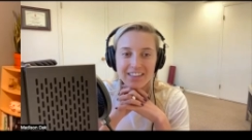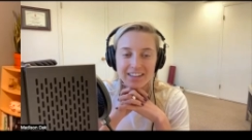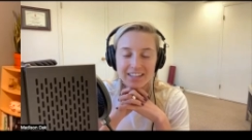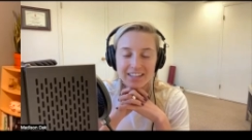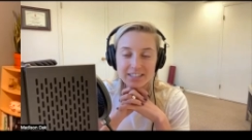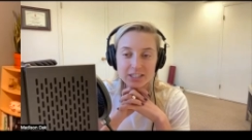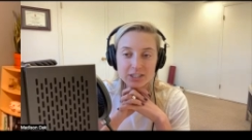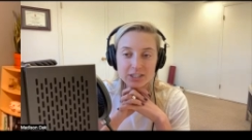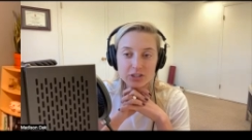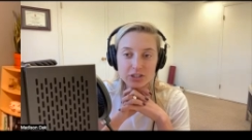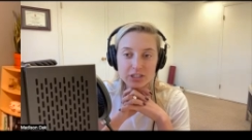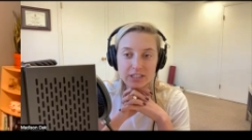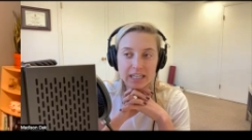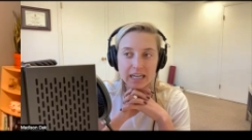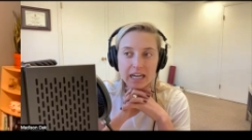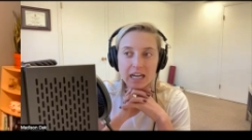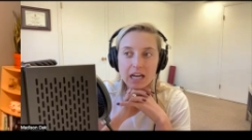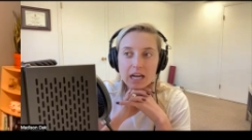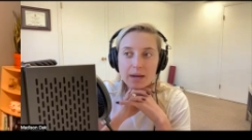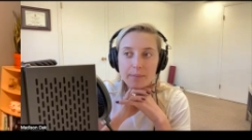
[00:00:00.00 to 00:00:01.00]
That's
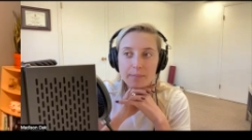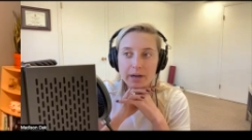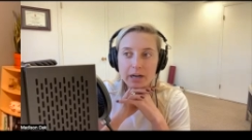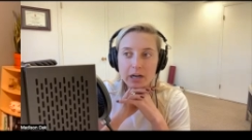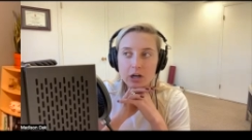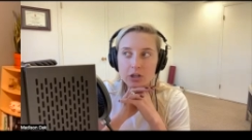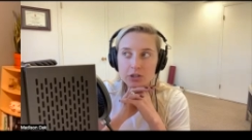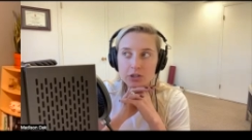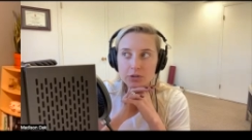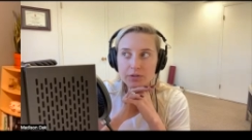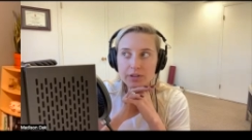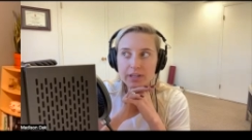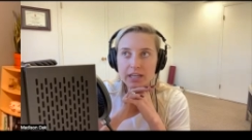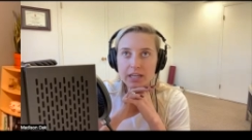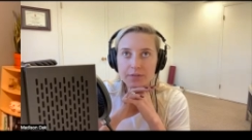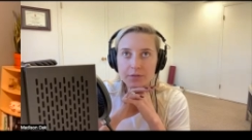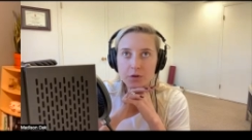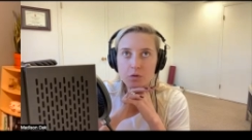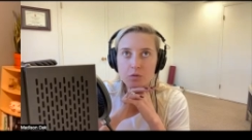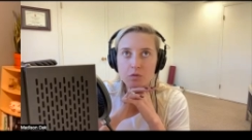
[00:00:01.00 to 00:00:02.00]
interesting. But I also think
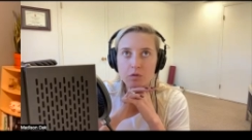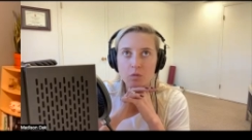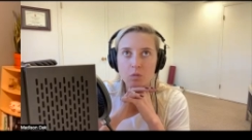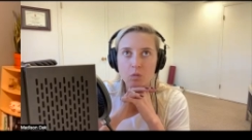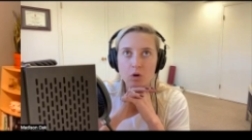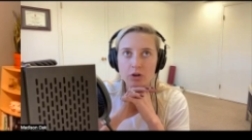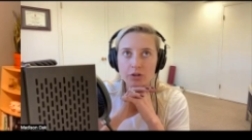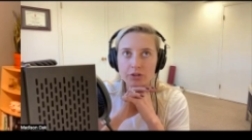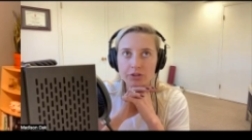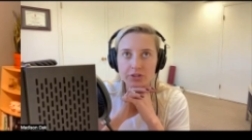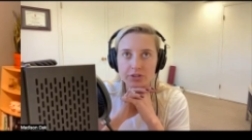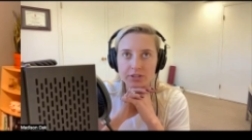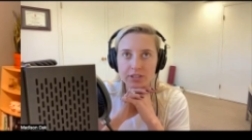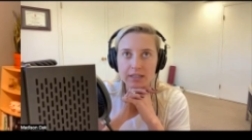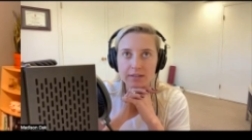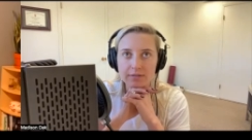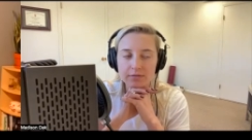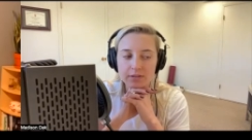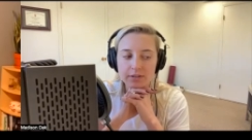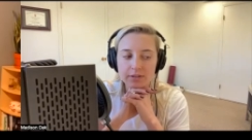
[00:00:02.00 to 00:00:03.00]
if you reward
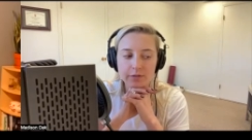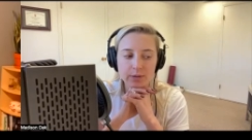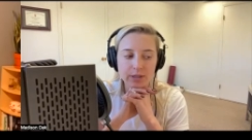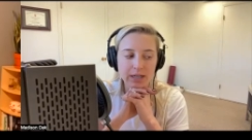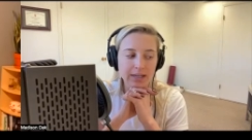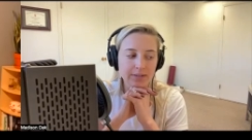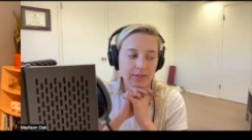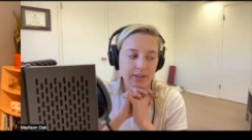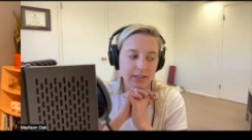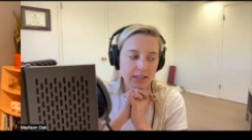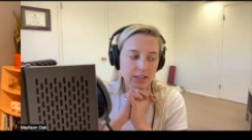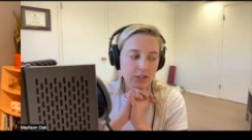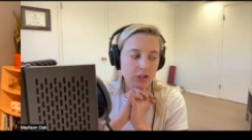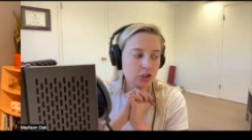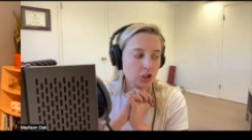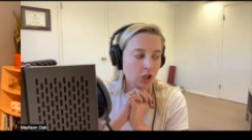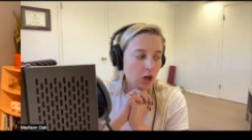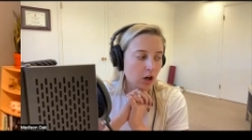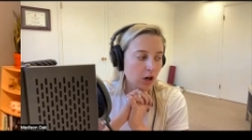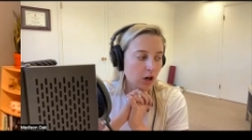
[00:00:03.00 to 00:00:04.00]
yourself, if you have like a
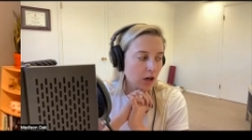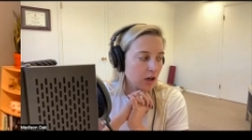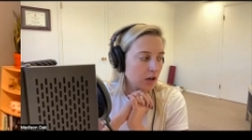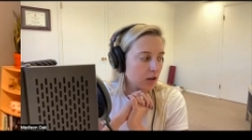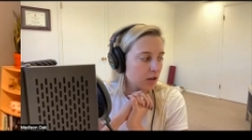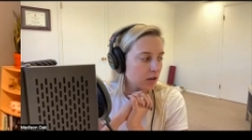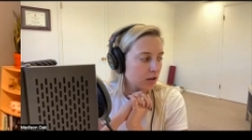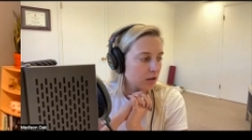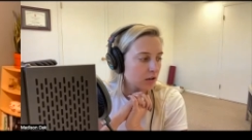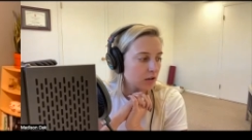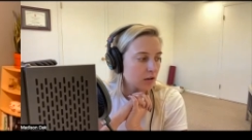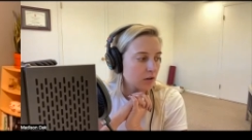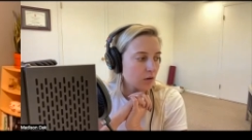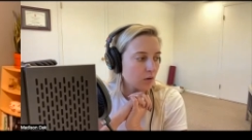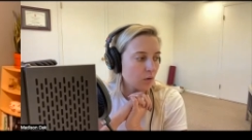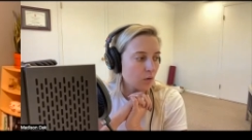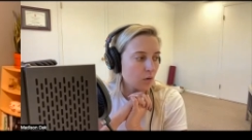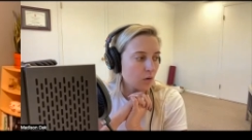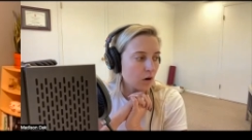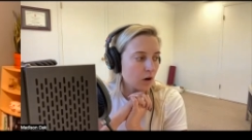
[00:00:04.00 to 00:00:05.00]
jar,
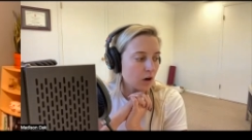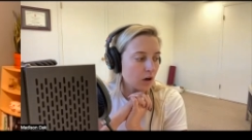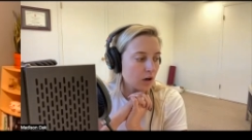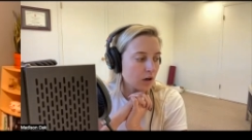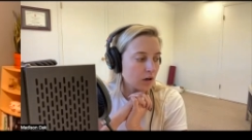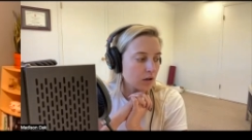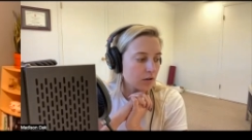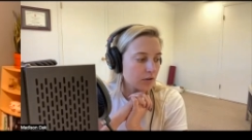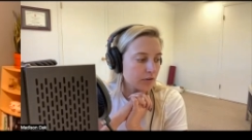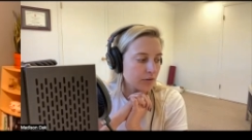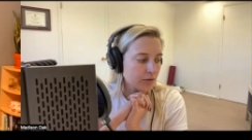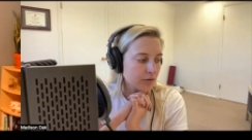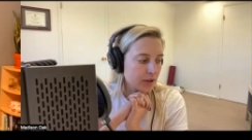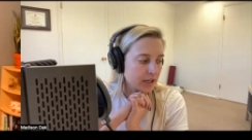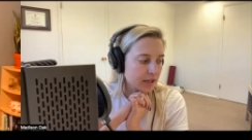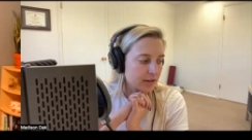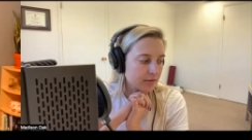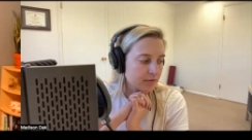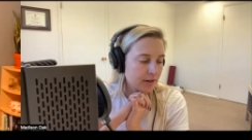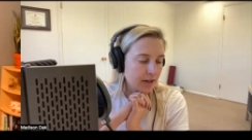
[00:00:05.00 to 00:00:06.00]
or you
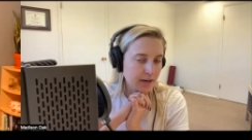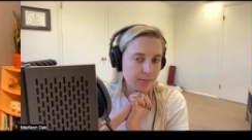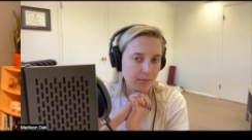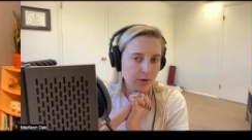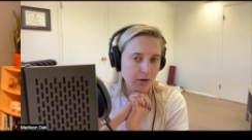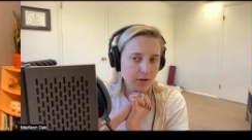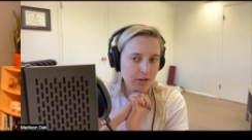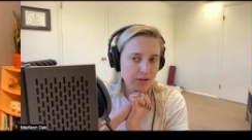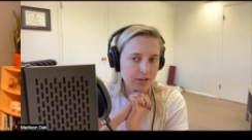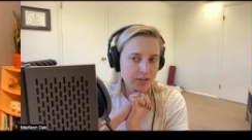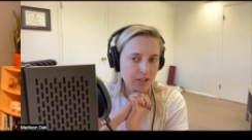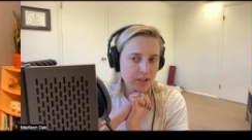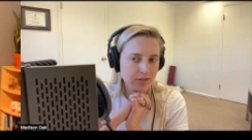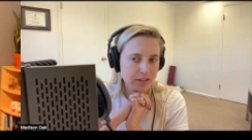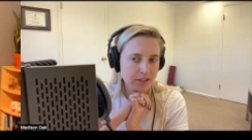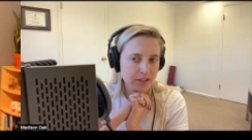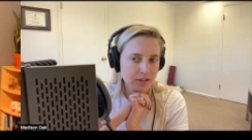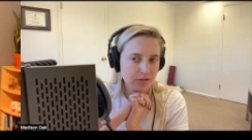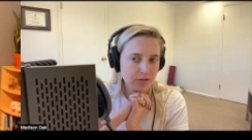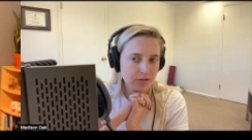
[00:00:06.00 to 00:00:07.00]
like Venmo yourself,
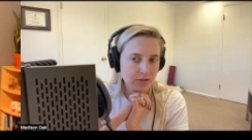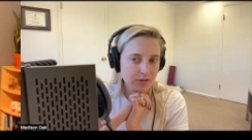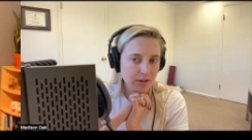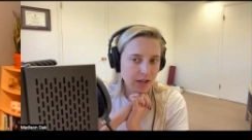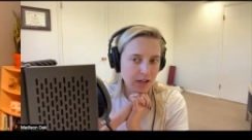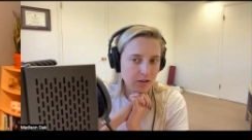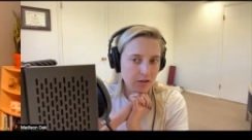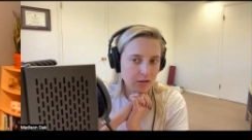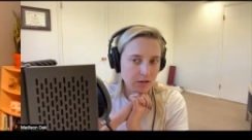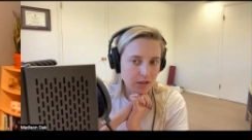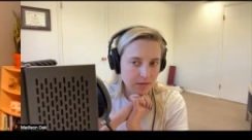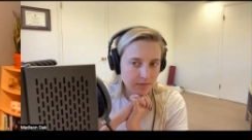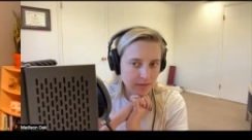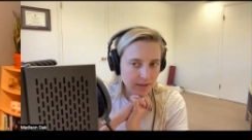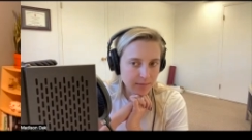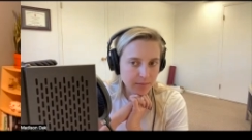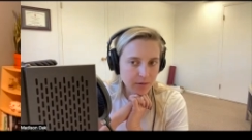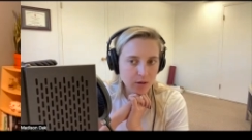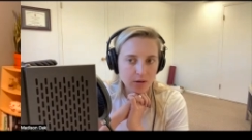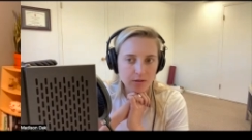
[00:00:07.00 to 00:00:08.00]
can you do that? Or like
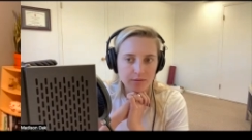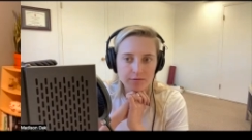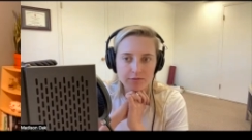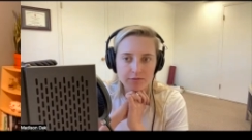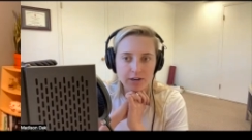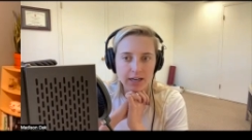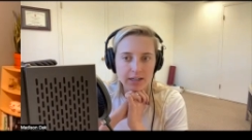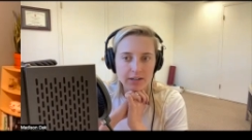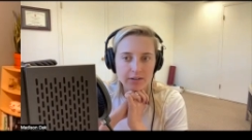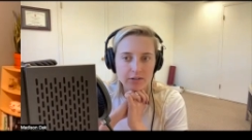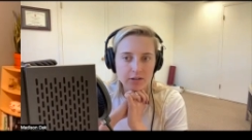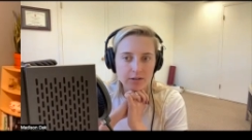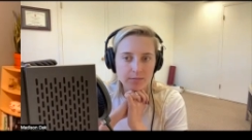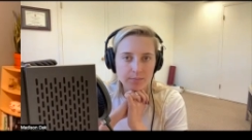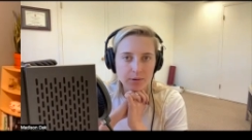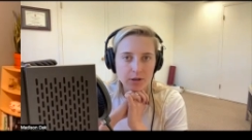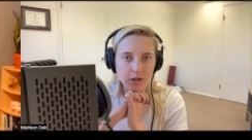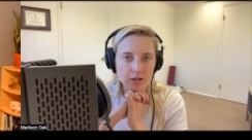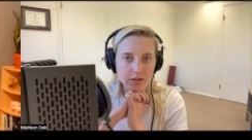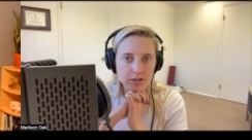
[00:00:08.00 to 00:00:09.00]
Venmo a friend or
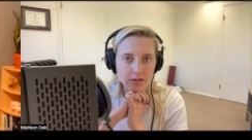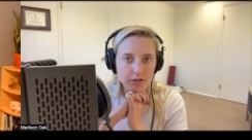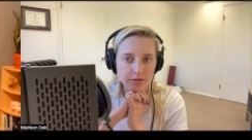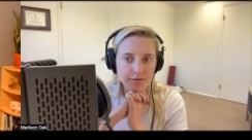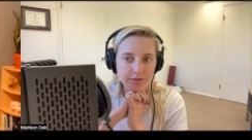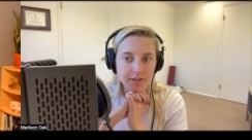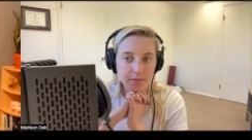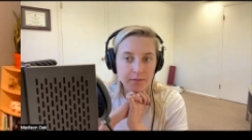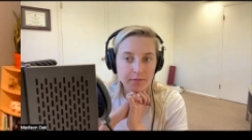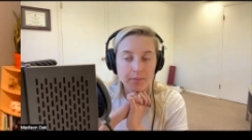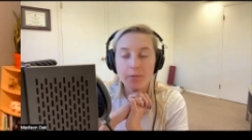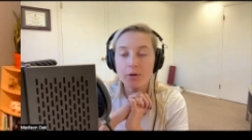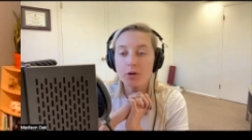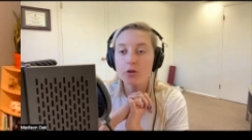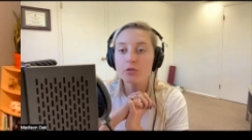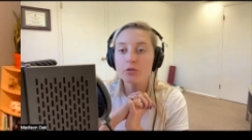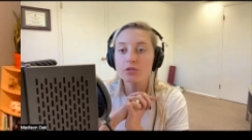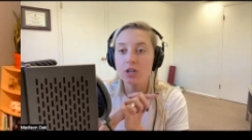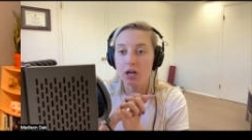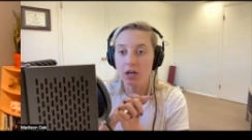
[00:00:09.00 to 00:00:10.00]
a partner or family member
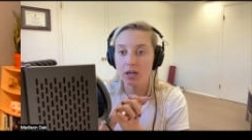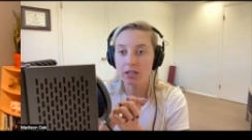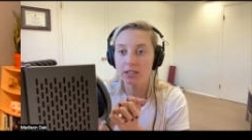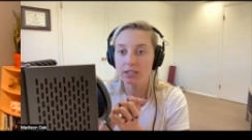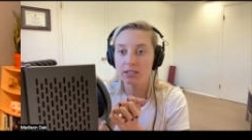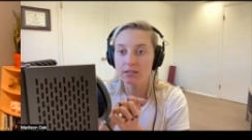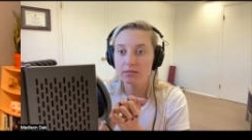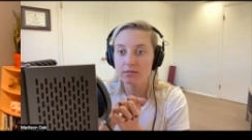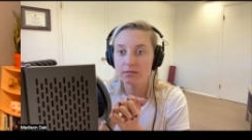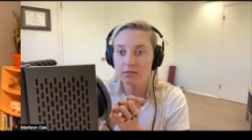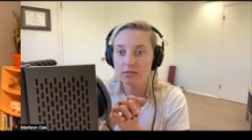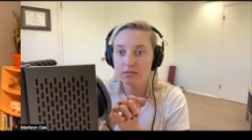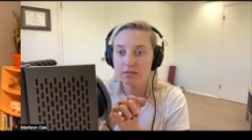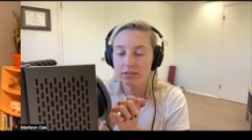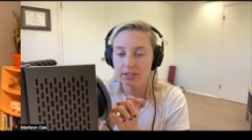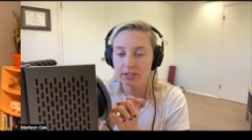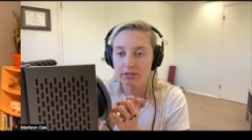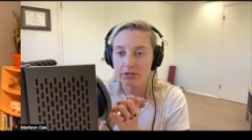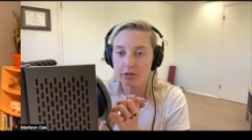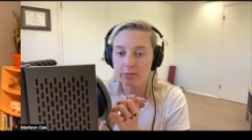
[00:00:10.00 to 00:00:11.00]
who's not going to
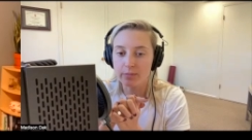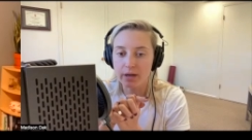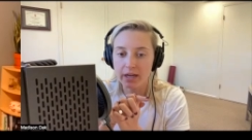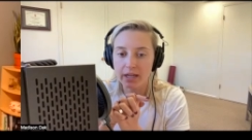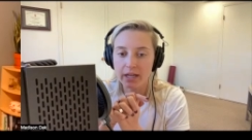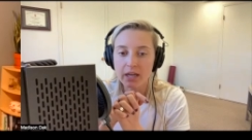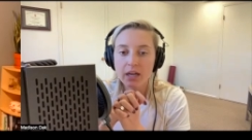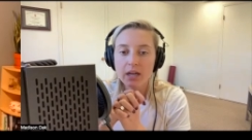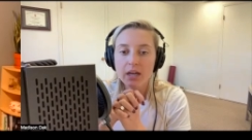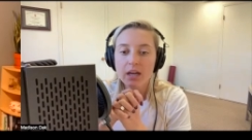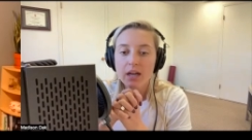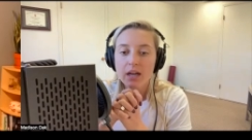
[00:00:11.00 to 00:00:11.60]
steal your money,